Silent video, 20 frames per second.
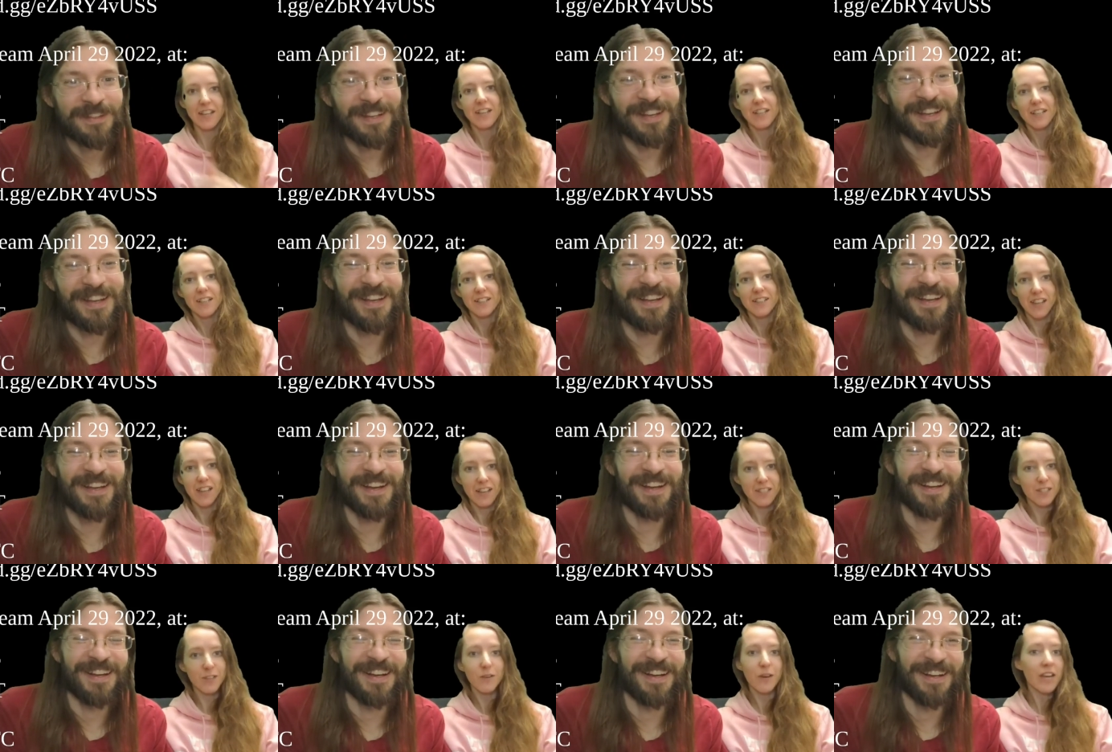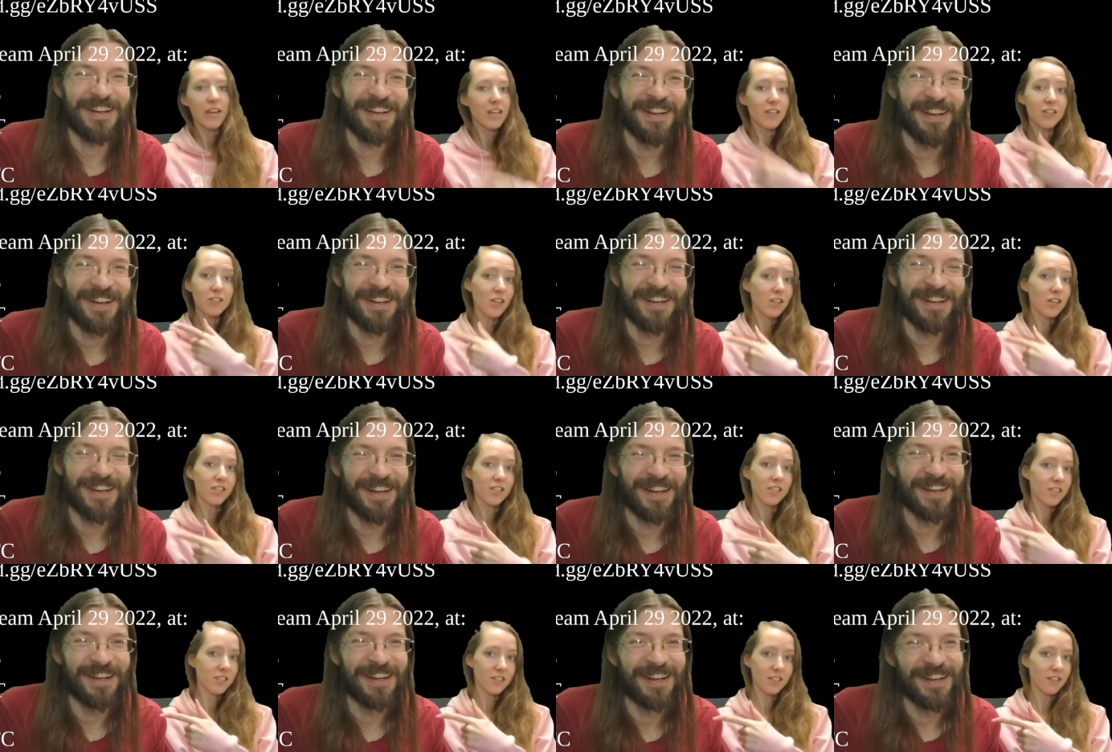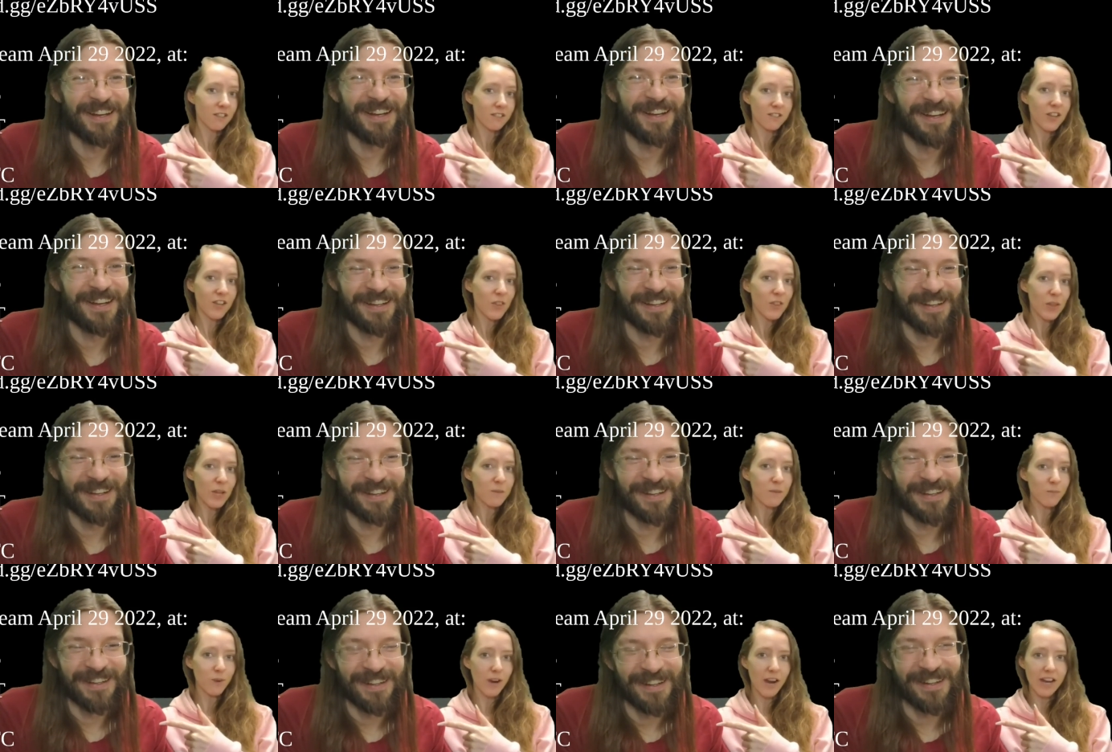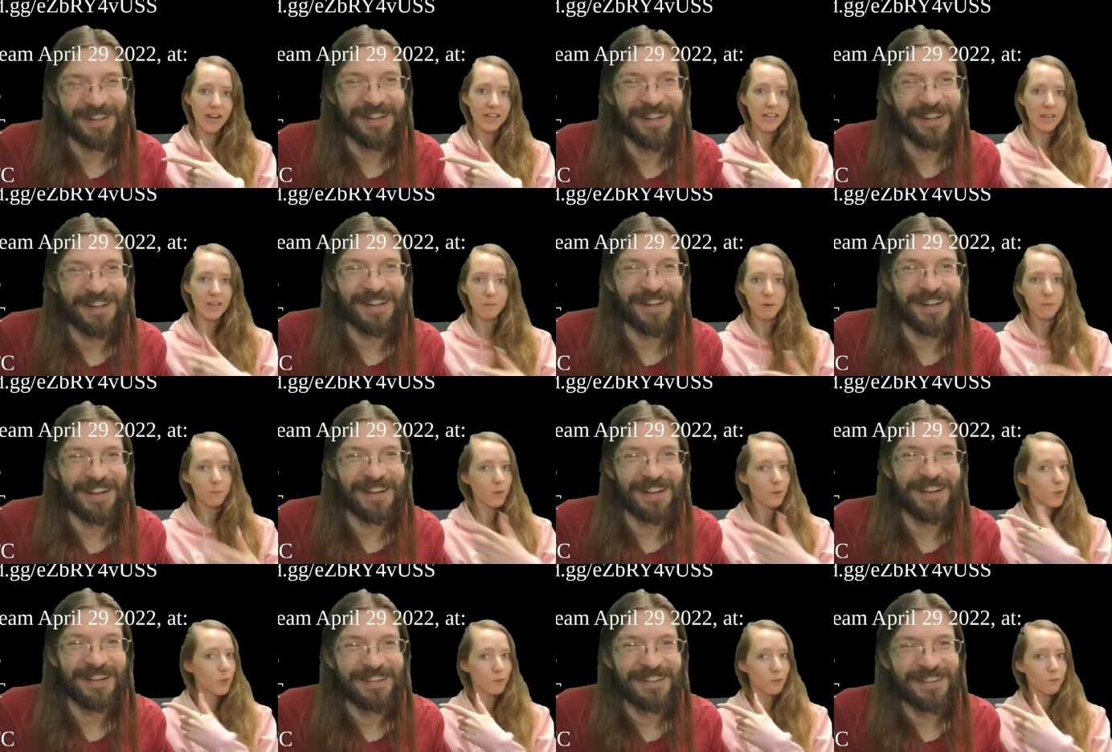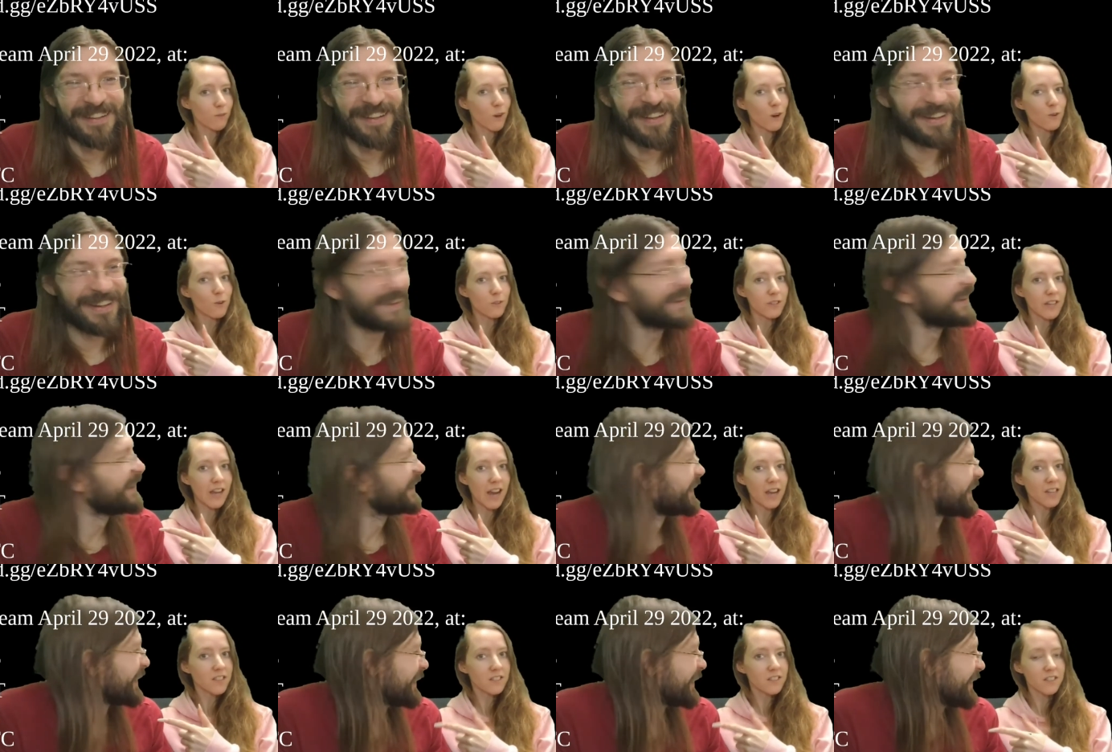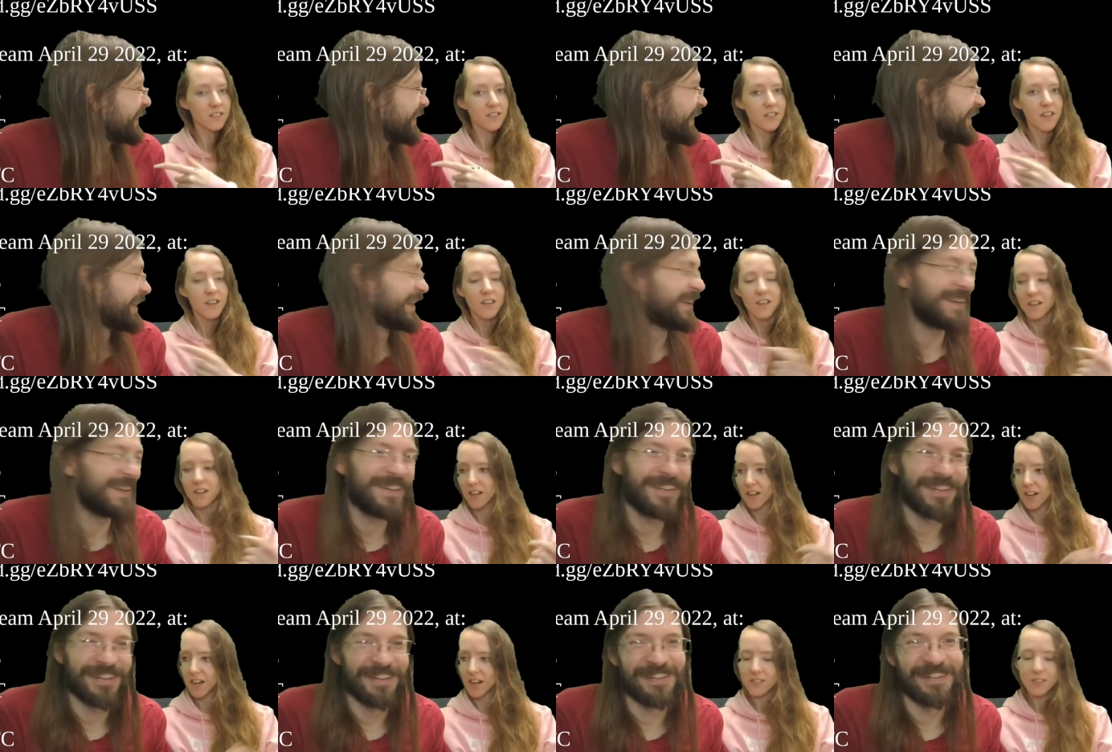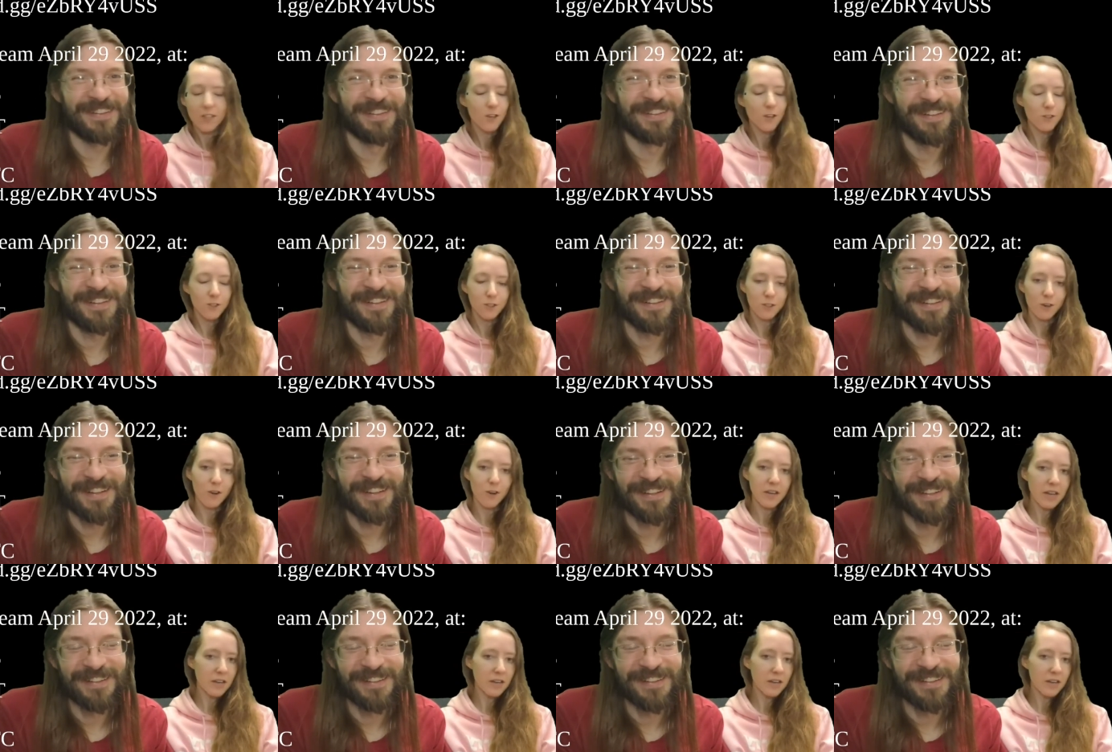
Speaker 1: Like, so Aunt Jesus is literally a thing Brian came up with. Crow nests, toes growing out of